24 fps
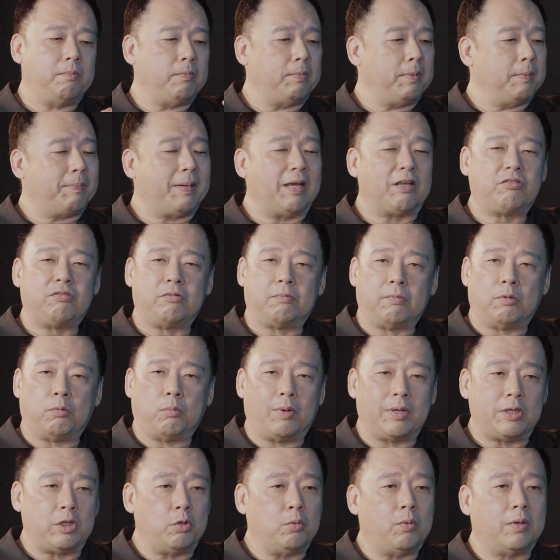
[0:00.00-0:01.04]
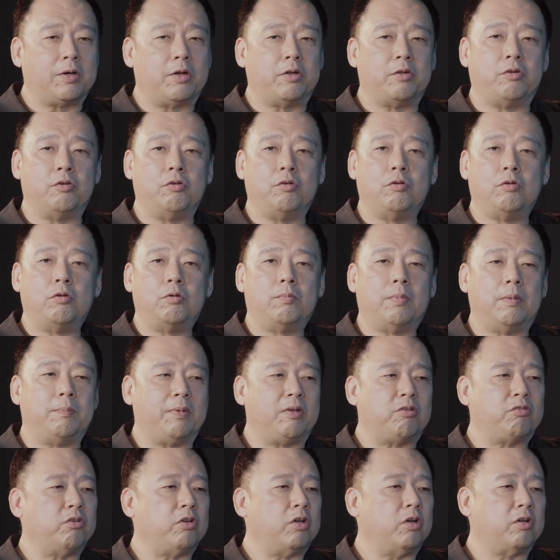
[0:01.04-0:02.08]
be passionate about what you want to do, but
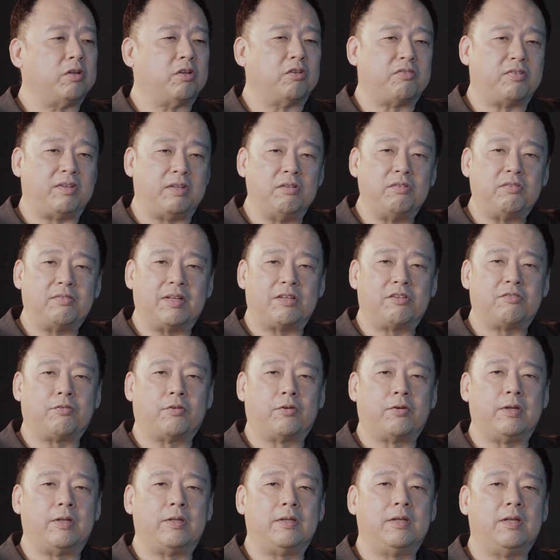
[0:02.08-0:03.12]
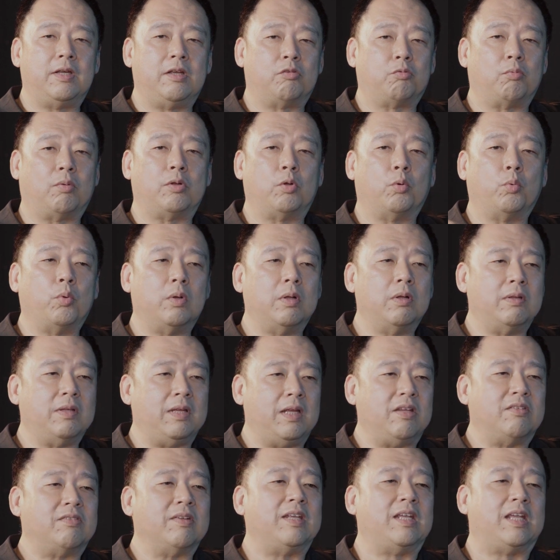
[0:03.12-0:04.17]
make sure you got the skill sets for it. It's what the world
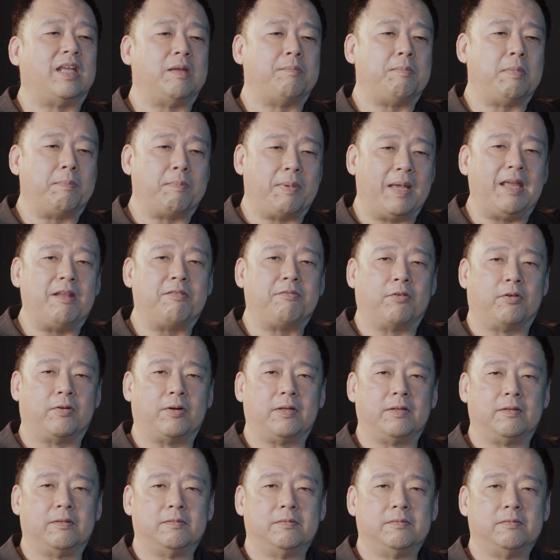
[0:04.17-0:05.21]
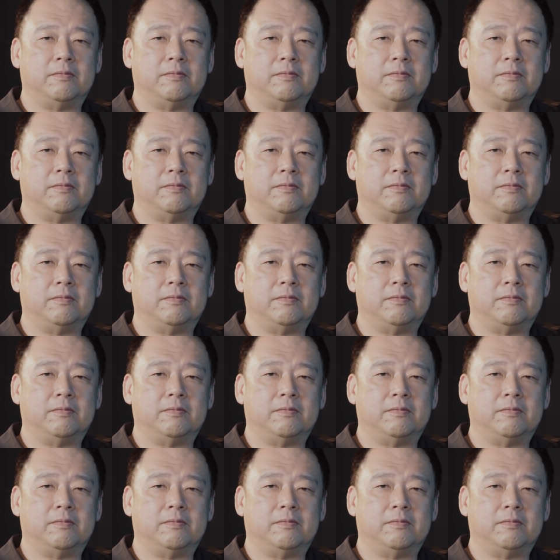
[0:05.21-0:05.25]
needs, and you can be paid for it,